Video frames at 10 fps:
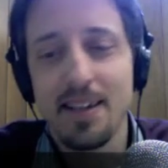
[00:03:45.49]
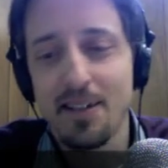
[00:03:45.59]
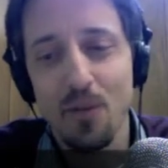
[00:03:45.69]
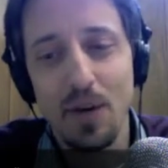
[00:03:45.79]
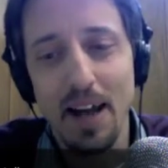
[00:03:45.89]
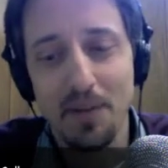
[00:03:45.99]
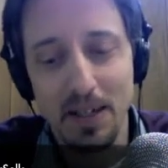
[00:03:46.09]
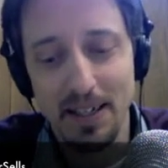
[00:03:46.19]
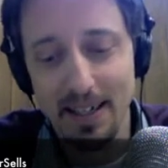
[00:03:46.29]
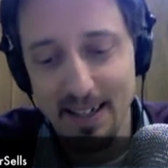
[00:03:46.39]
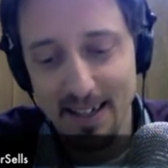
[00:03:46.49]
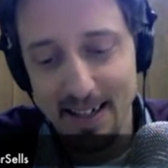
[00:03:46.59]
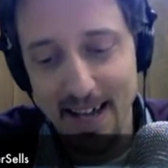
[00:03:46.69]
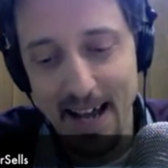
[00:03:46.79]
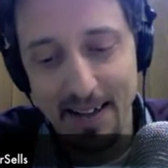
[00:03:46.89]
Whatever.
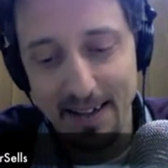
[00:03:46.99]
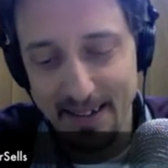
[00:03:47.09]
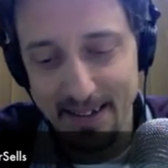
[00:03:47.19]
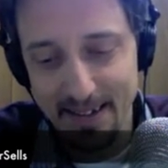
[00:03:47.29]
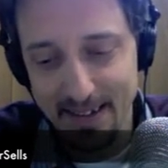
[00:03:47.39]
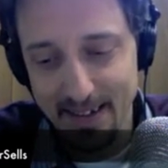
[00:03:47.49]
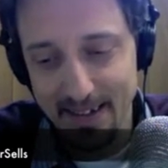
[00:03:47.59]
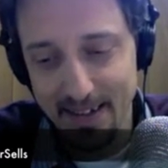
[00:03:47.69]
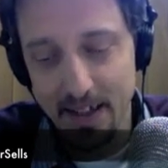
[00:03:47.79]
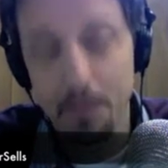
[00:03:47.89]
Yeah. The